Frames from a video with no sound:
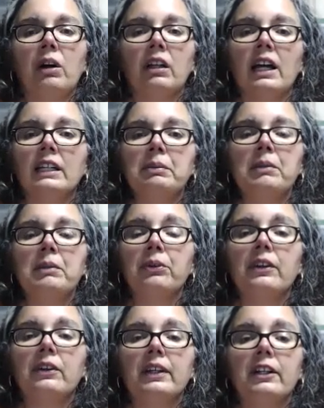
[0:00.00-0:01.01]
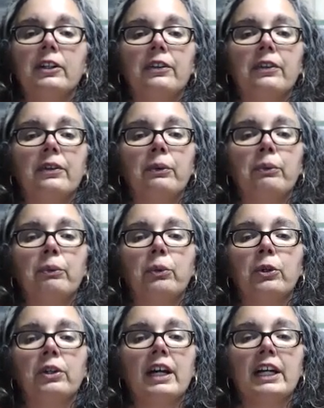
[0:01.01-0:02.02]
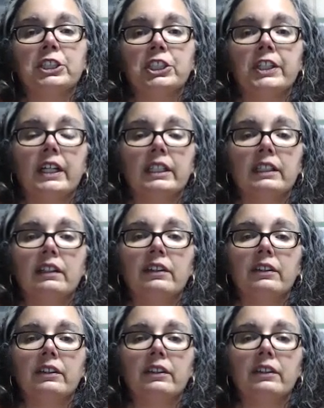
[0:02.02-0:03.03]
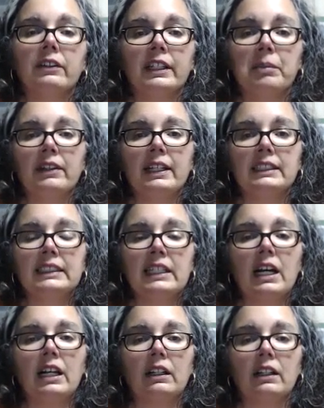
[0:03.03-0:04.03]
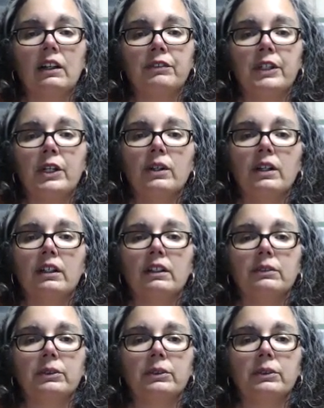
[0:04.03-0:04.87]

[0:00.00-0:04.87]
a lot of people, they'll hear the word Ashtanga and they'll think about that style of yoga,